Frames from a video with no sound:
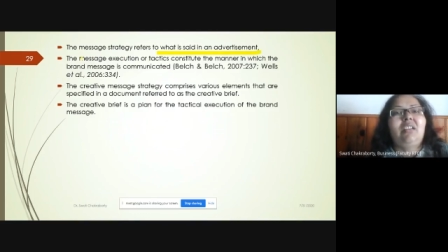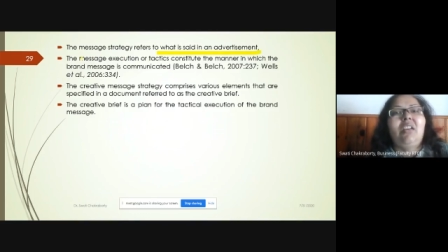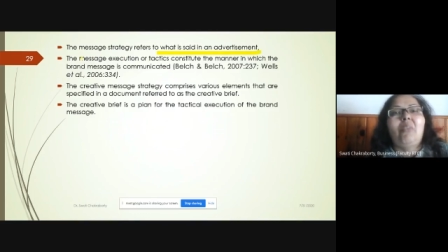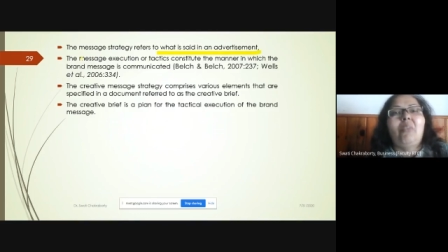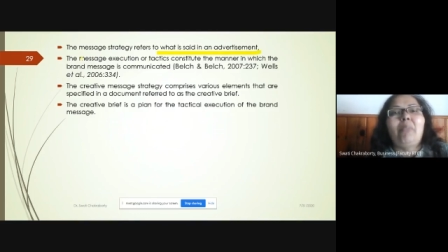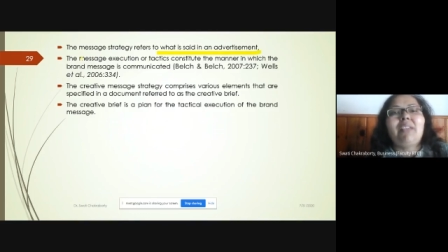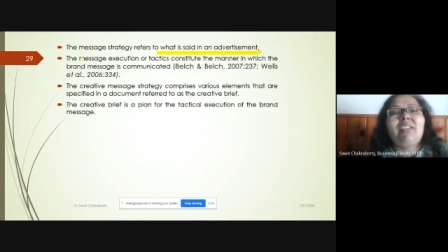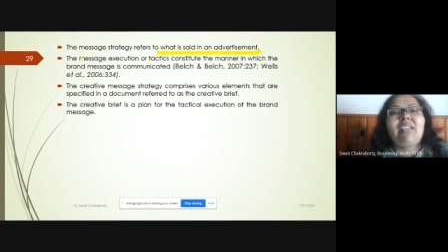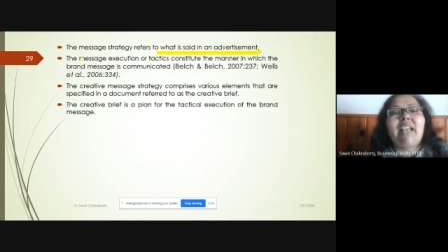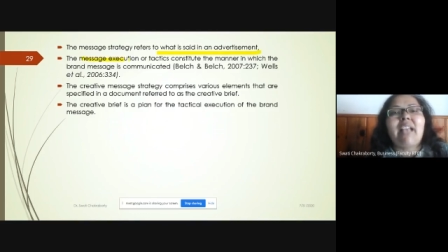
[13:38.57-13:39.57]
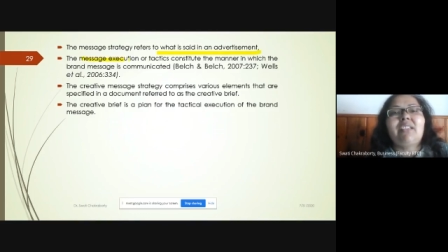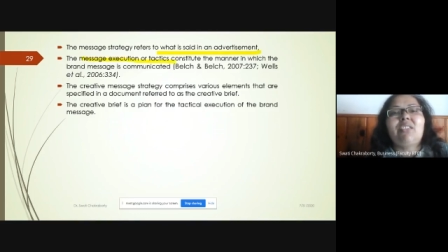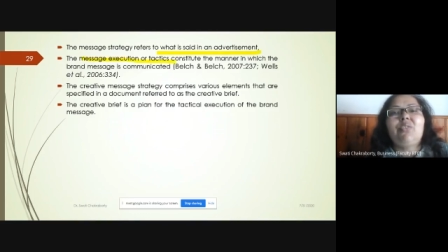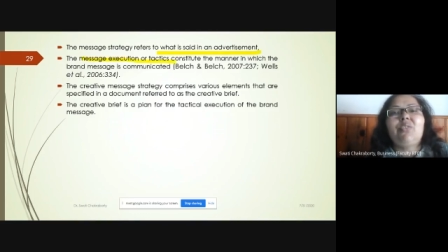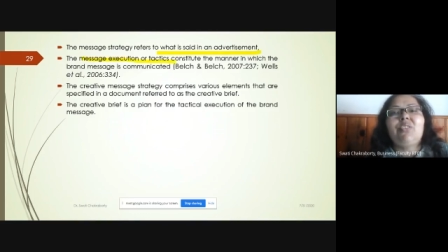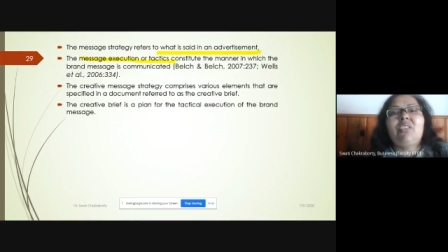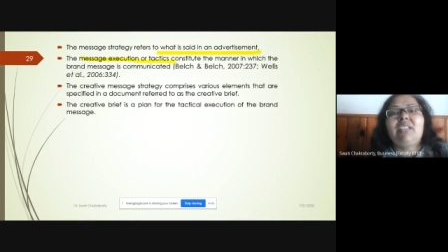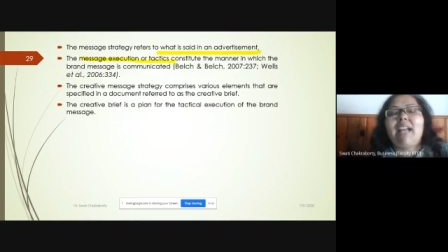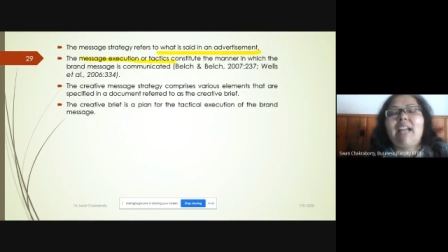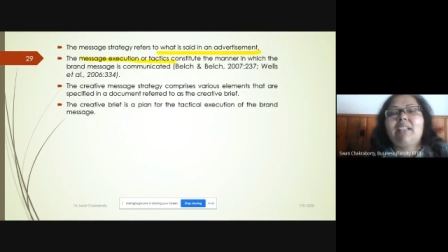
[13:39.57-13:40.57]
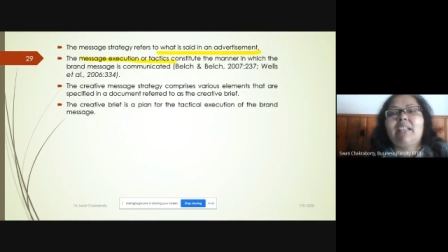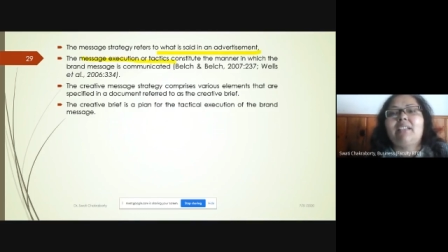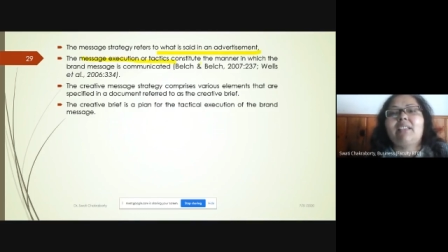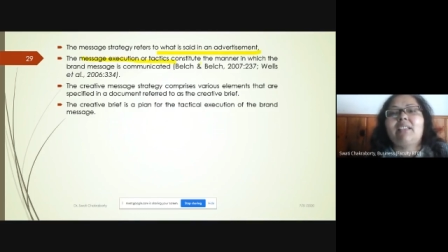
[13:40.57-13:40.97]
Message execution or tactics,